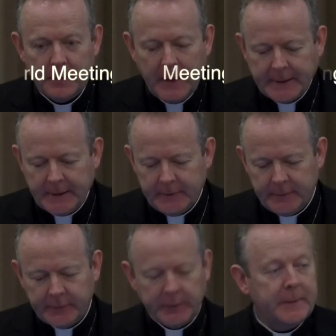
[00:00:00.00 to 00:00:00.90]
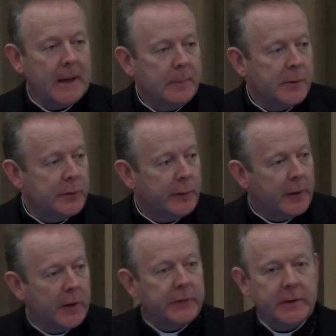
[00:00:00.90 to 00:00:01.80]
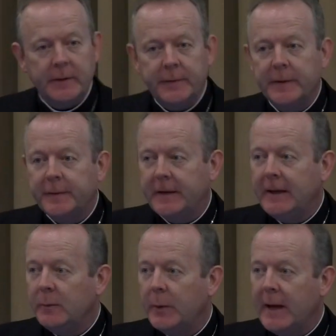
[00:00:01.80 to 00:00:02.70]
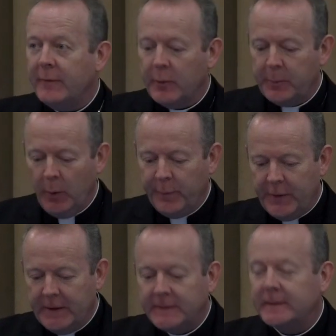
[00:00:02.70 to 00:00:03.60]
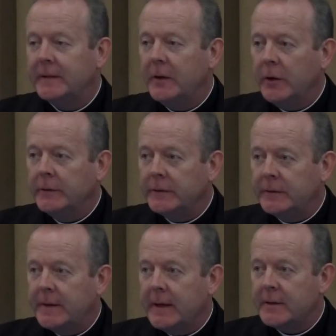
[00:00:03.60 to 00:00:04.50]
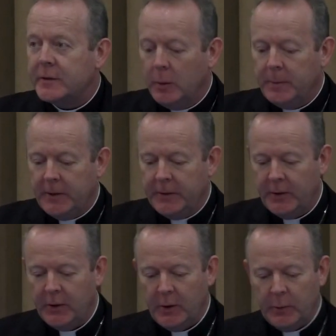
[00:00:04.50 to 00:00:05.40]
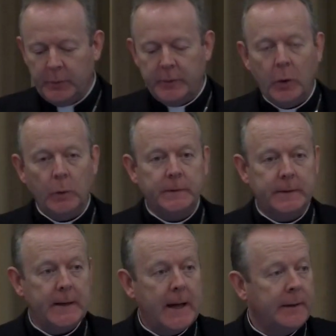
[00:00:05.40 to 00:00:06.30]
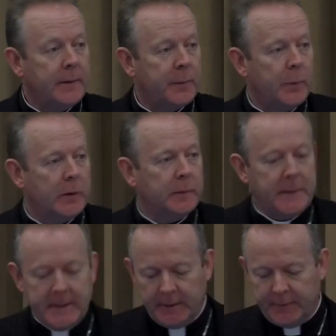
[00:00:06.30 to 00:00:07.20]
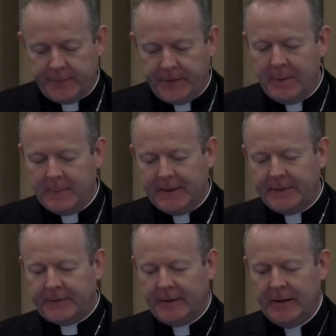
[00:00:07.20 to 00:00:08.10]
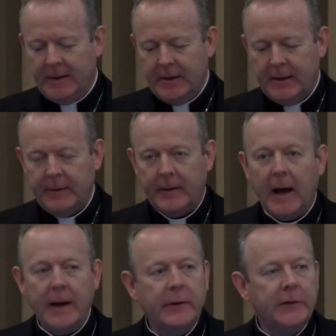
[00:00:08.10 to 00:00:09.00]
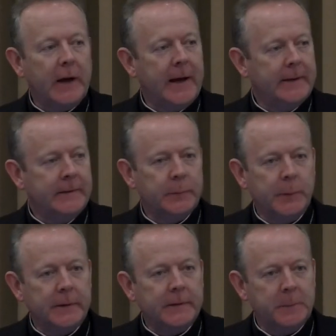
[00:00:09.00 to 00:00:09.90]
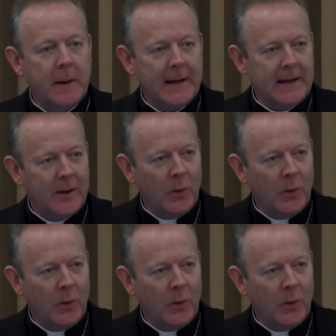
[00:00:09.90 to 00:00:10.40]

Back in September 2015, whenever Pope Francis announced that Dublin would host the 9th World Meeting of the Families, Irish eyes were smiling